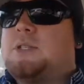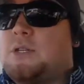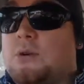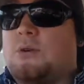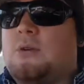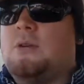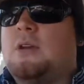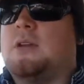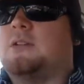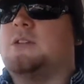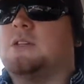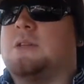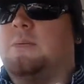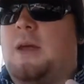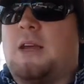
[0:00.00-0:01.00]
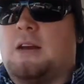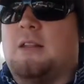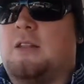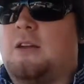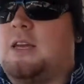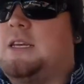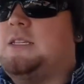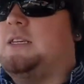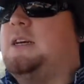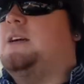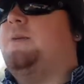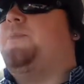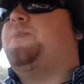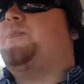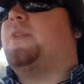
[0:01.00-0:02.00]
soon, just to make it a lot
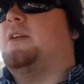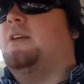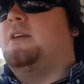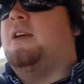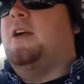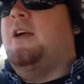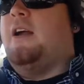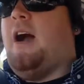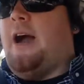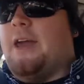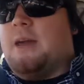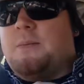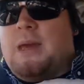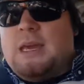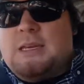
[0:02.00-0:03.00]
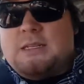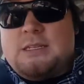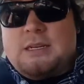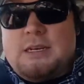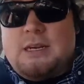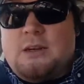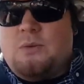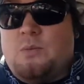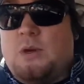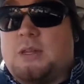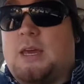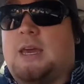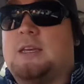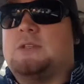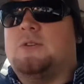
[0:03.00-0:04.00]
easier. I am easing it in
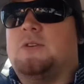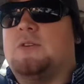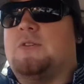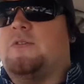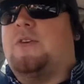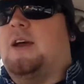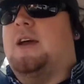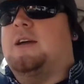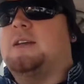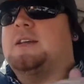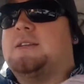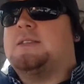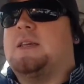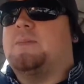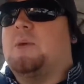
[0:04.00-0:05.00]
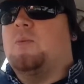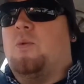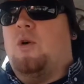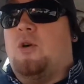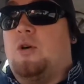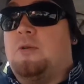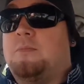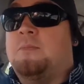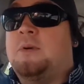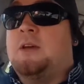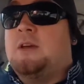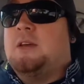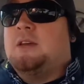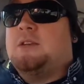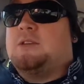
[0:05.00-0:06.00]
with a sort of a
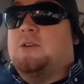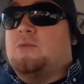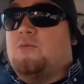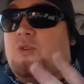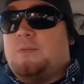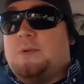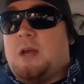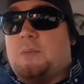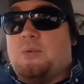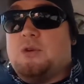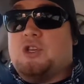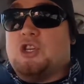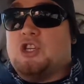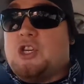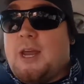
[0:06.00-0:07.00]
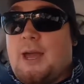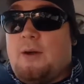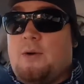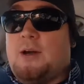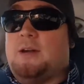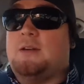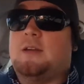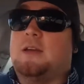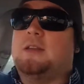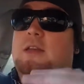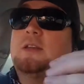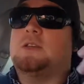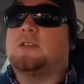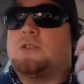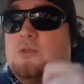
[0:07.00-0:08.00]
semi-warm to room temperature shower and
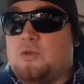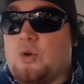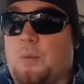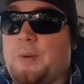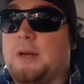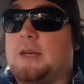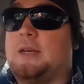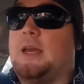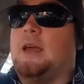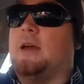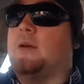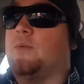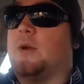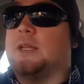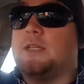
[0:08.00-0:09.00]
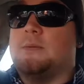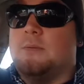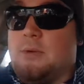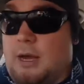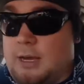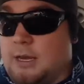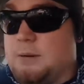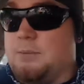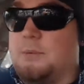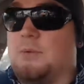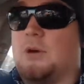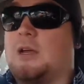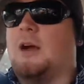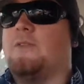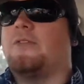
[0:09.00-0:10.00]
then just dropping it down once I get a bit
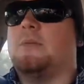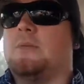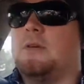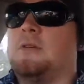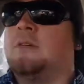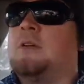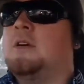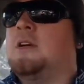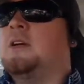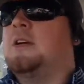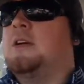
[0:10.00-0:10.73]
more comfortable.